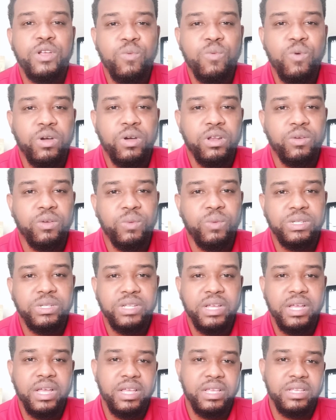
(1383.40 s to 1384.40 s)
water, which
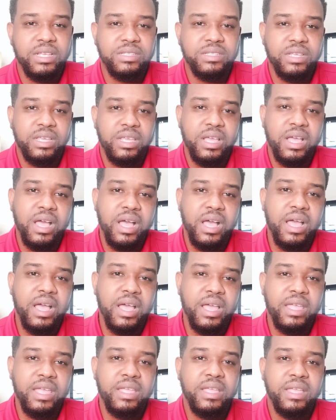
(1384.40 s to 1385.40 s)
has a
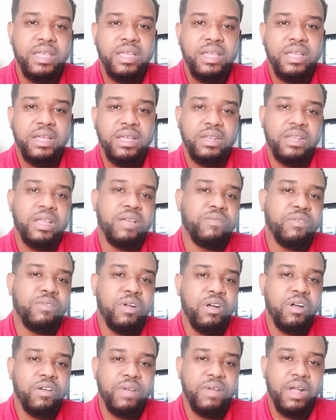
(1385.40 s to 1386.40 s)
high level
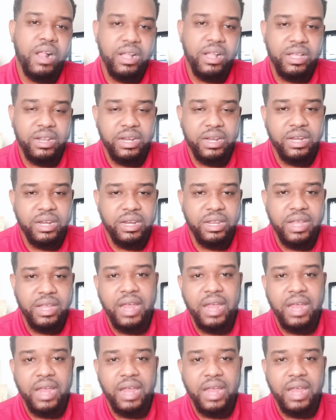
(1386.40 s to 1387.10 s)
of alkalinity.